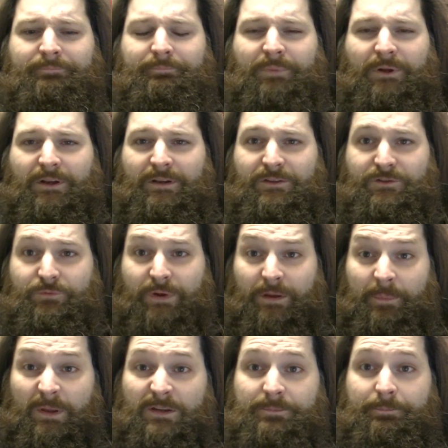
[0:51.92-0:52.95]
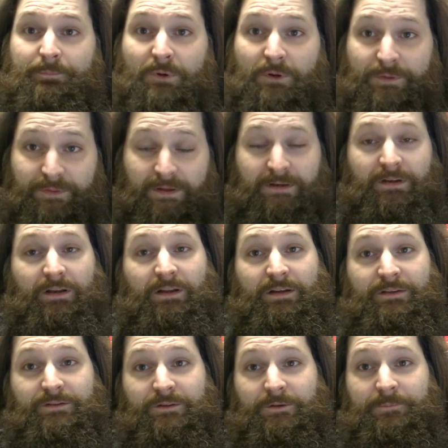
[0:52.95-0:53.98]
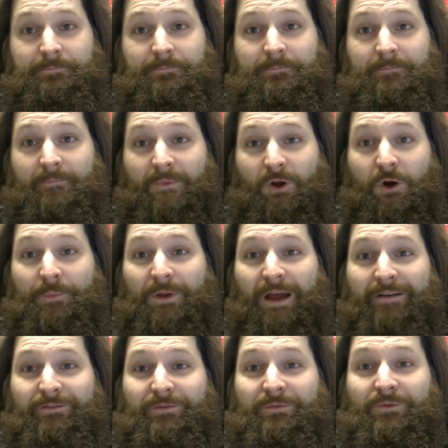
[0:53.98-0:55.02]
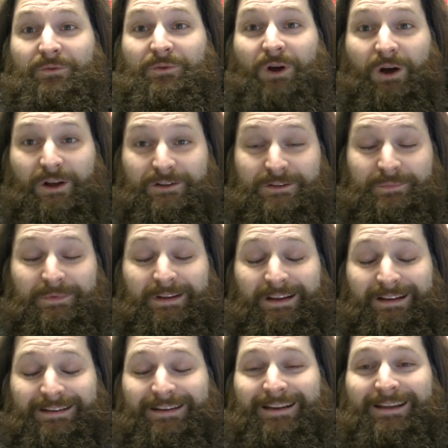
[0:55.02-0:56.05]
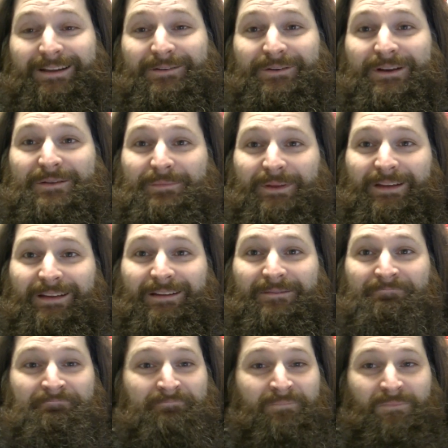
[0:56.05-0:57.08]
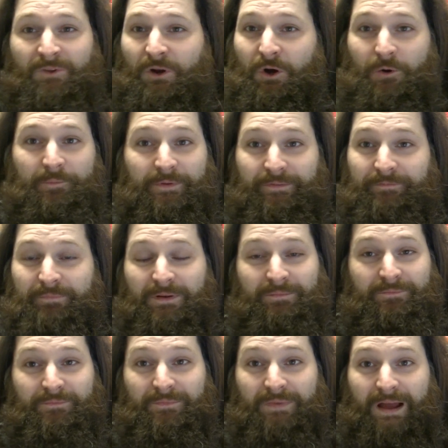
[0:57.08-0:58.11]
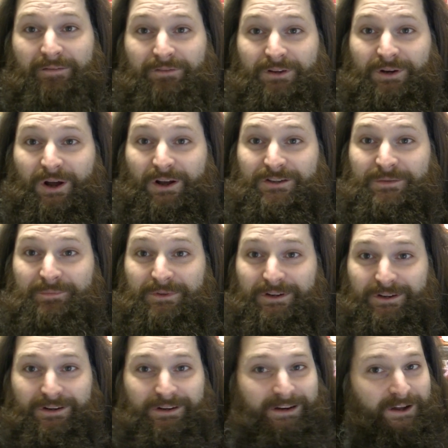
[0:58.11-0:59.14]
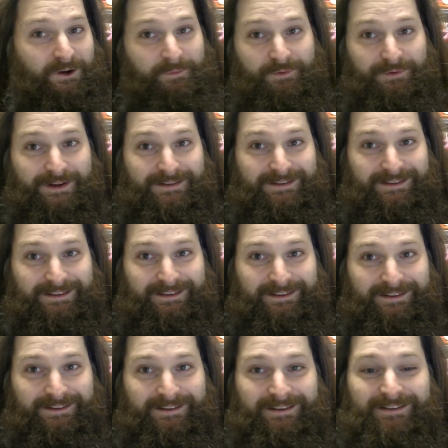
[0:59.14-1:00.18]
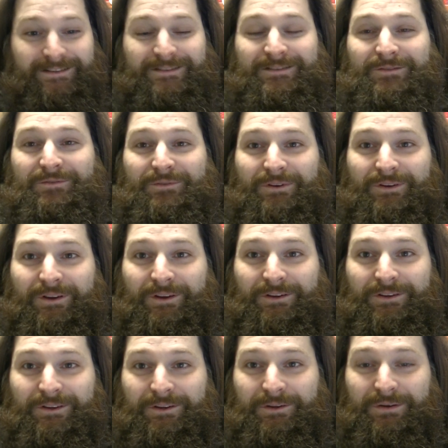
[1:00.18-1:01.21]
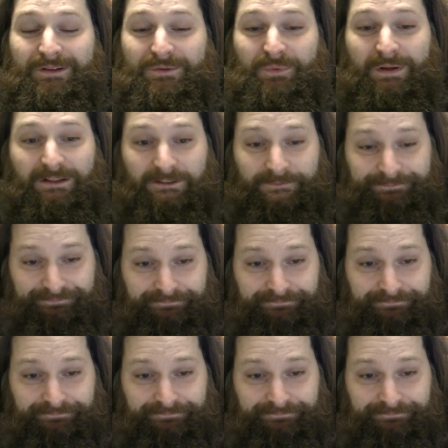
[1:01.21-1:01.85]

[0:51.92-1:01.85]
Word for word: But it's Rigby's birthday today, so I hope you have an awesome day today, Rigby. Hope you've been having an awesome year, and I hope the rest of the year is good to you as well.